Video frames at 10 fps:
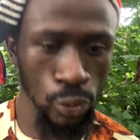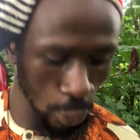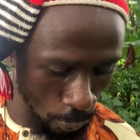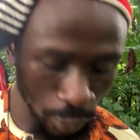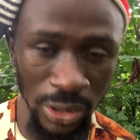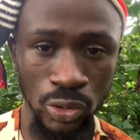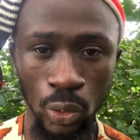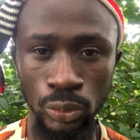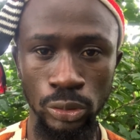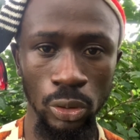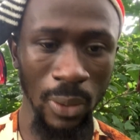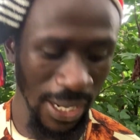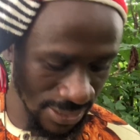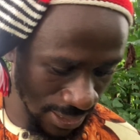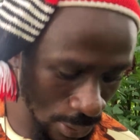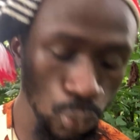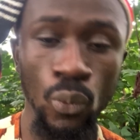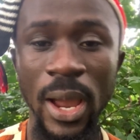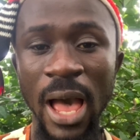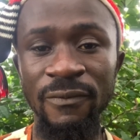your breath control. I think
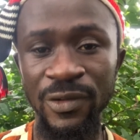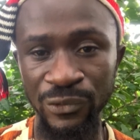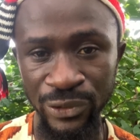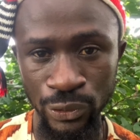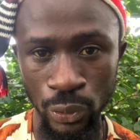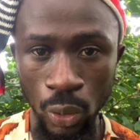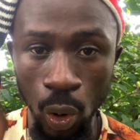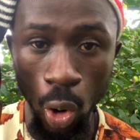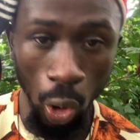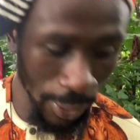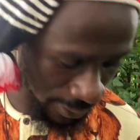we have a video on